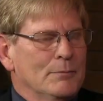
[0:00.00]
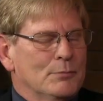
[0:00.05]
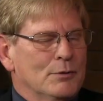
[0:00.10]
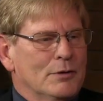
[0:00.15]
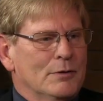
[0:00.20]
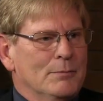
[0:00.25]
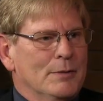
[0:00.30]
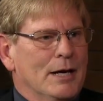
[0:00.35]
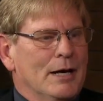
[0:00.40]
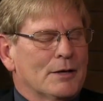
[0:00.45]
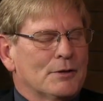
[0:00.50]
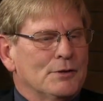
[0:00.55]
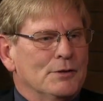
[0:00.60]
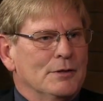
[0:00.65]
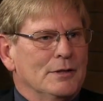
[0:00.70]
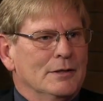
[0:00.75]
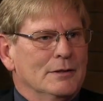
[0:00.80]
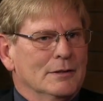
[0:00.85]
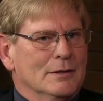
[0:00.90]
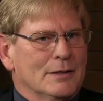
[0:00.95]
put it back to
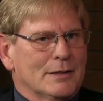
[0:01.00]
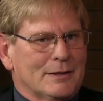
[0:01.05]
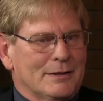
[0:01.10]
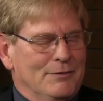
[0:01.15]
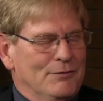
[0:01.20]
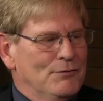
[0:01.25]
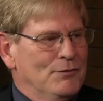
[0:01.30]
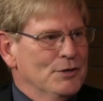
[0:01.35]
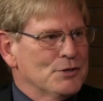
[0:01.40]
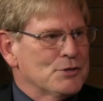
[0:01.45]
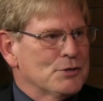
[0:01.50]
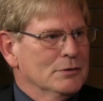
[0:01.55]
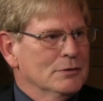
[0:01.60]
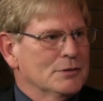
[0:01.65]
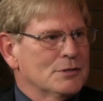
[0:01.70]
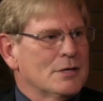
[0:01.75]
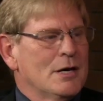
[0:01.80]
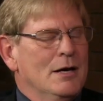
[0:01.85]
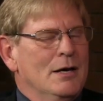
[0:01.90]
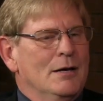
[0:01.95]
the elected
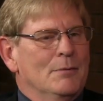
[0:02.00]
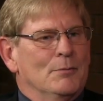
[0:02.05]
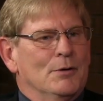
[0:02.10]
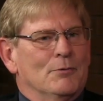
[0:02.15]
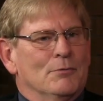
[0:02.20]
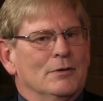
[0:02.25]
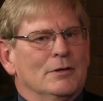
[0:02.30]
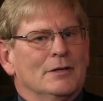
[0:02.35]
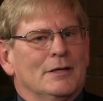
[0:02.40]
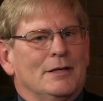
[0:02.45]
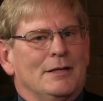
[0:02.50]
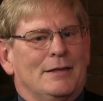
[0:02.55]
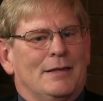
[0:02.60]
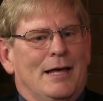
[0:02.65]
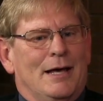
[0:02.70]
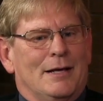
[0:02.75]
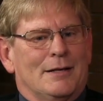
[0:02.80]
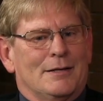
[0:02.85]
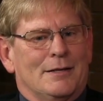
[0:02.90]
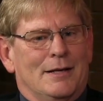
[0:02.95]
officials. But really
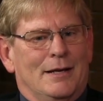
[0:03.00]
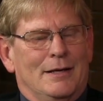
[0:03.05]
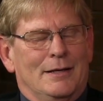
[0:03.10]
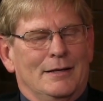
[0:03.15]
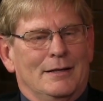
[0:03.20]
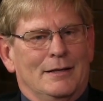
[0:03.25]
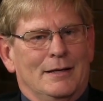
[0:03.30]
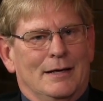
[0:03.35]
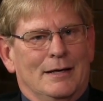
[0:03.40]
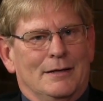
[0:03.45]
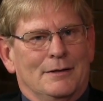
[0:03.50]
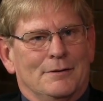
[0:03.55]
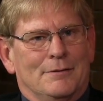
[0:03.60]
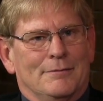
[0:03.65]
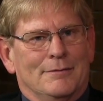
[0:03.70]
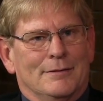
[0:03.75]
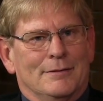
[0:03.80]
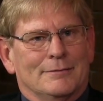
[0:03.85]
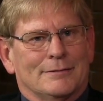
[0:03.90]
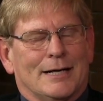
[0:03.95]
that
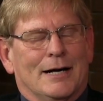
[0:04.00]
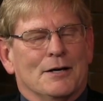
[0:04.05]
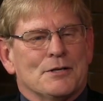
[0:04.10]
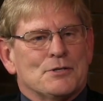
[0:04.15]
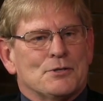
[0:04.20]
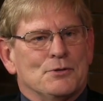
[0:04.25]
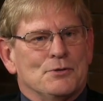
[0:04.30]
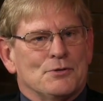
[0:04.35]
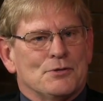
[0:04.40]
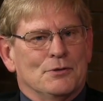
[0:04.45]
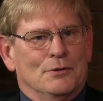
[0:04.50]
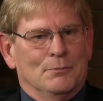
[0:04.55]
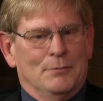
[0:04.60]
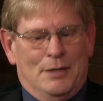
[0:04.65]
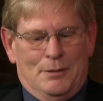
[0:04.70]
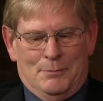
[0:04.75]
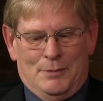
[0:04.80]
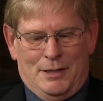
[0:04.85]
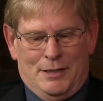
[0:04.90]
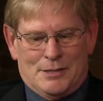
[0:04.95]
constitutional
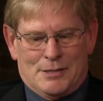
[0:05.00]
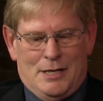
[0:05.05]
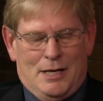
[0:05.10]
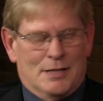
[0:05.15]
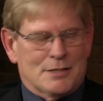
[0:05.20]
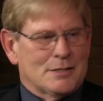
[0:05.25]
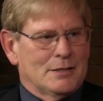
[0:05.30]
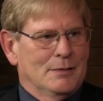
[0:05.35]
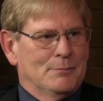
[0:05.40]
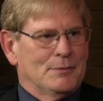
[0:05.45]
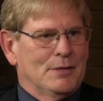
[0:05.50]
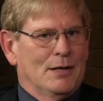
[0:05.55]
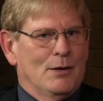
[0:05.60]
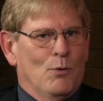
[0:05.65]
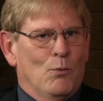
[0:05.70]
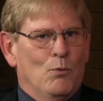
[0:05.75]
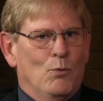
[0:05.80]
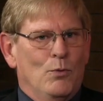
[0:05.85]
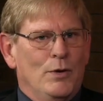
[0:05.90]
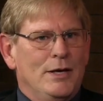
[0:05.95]
amendment is not something
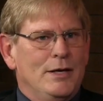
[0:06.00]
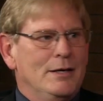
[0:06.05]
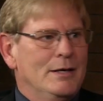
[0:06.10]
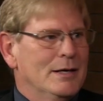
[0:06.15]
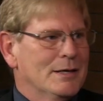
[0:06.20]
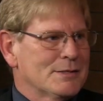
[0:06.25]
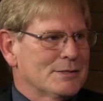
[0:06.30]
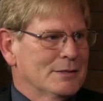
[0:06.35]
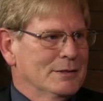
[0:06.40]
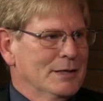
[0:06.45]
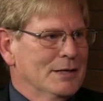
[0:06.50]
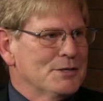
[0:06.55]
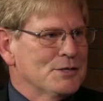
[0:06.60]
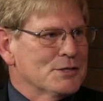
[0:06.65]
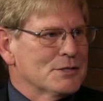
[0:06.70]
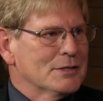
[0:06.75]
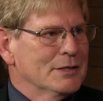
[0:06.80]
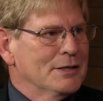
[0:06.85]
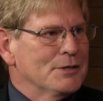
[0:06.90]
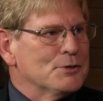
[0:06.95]
we as a
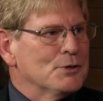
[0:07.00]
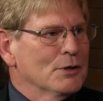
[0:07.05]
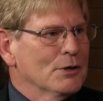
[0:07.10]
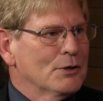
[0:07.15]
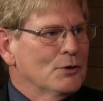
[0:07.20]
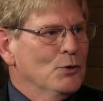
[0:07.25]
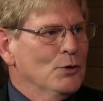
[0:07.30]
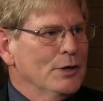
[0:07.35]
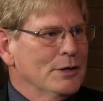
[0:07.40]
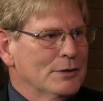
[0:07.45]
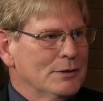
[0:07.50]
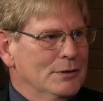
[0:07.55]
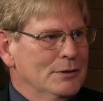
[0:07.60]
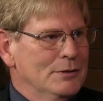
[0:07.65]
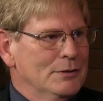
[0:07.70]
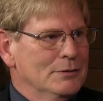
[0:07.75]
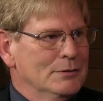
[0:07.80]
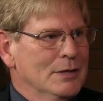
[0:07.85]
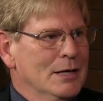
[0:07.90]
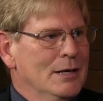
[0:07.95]
legislature are going to
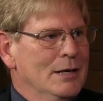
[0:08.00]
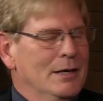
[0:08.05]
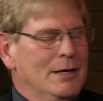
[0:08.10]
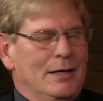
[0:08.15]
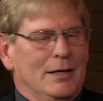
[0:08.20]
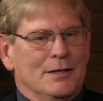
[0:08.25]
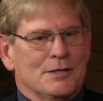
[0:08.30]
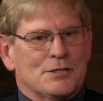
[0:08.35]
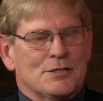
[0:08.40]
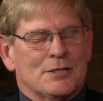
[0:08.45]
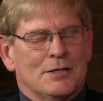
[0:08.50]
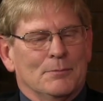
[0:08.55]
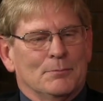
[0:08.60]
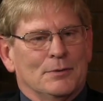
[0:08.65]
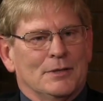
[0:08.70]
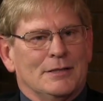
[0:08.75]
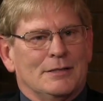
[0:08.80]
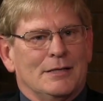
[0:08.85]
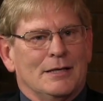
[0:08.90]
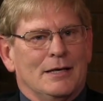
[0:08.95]
do. It's
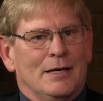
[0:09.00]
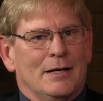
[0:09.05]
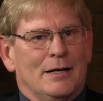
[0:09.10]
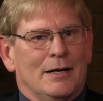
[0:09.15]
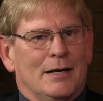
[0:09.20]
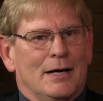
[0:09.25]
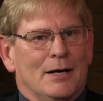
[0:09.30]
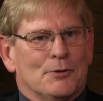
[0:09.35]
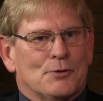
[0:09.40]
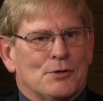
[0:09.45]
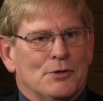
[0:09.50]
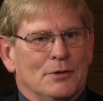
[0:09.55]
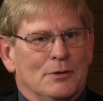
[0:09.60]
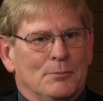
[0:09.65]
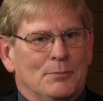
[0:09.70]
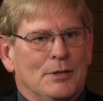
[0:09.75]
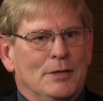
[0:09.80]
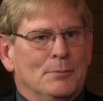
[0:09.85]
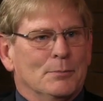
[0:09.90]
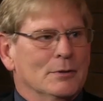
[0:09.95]
simply to get it out to the
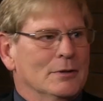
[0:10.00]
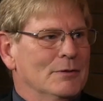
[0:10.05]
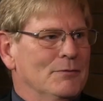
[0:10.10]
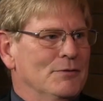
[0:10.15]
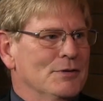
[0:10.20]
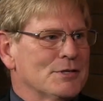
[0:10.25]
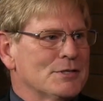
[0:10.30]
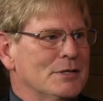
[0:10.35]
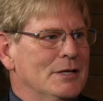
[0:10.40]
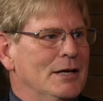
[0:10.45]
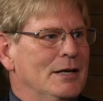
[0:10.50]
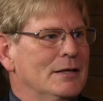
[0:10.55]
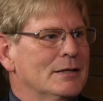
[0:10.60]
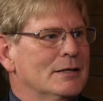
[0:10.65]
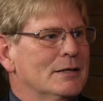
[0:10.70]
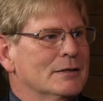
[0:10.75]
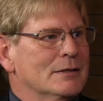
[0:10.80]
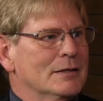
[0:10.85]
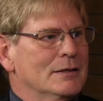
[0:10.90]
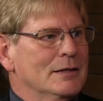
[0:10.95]
people of the state,
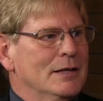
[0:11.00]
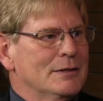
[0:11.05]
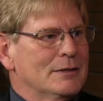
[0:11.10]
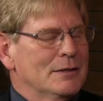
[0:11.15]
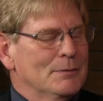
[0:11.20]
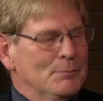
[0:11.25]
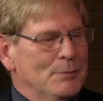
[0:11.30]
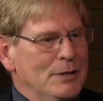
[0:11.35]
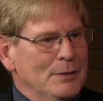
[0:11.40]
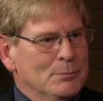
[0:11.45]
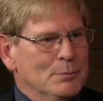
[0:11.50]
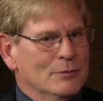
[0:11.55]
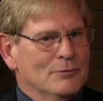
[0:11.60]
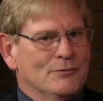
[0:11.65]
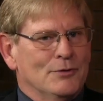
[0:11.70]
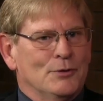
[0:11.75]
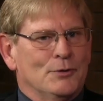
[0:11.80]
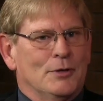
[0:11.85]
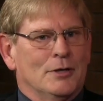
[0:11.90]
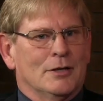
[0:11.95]
to let the people
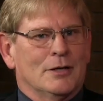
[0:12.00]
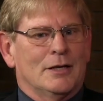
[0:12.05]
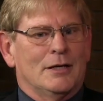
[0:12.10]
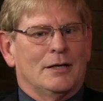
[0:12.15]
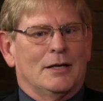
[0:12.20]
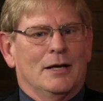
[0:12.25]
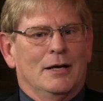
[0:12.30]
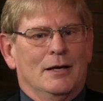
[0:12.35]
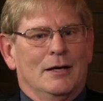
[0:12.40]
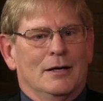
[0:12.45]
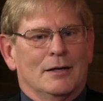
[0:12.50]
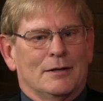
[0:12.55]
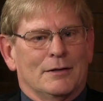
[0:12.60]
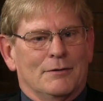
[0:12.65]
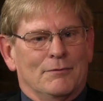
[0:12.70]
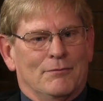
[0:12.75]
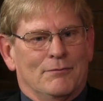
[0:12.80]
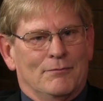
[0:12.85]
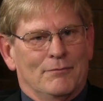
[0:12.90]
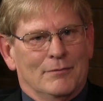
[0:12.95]
vote on it, to
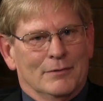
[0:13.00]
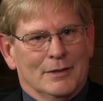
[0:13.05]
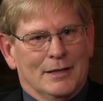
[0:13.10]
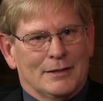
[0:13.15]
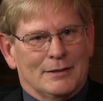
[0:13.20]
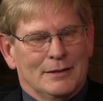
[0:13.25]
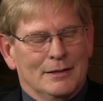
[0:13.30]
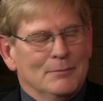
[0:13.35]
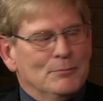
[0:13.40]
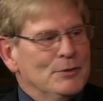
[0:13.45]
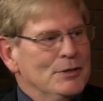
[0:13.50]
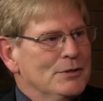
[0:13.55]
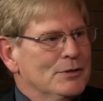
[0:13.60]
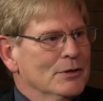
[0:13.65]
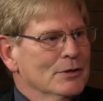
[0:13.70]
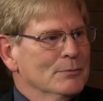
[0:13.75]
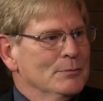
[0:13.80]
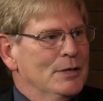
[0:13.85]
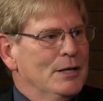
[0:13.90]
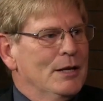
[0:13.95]
let them
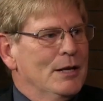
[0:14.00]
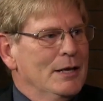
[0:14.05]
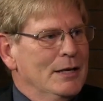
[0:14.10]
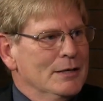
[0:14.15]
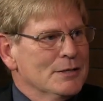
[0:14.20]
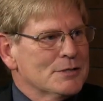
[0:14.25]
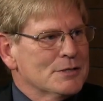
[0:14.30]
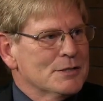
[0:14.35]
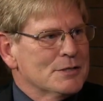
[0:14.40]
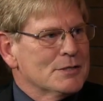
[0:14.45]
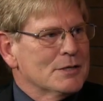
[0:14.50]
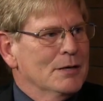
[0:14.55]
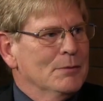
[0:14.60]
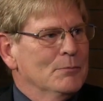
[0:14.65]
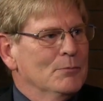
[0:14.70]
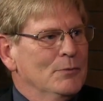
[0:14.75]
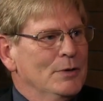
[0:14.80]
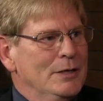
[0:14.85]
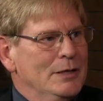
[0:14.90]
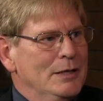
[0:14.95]
determine, is it
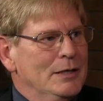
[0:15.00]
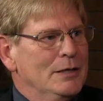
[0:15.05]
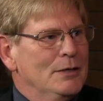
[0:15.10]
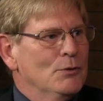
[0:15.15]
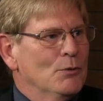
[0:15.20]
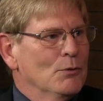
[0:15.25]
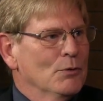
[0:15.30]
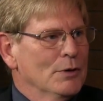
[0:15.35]
something we need or